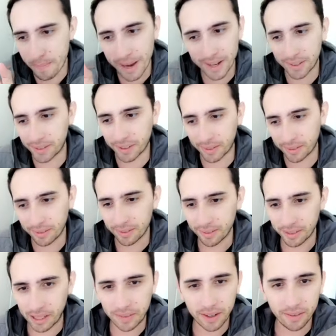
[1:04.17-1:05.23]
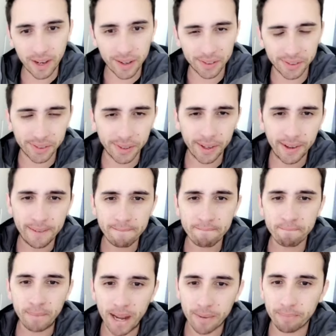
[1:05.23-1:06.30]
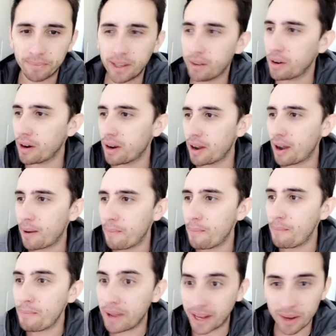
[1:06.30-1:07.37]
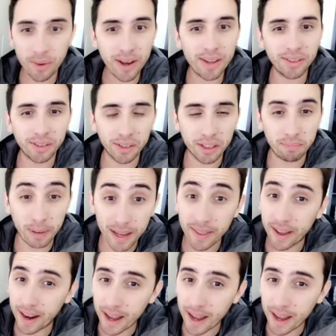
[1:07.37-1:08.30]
basic save and invest. Now, there are many ways to speed that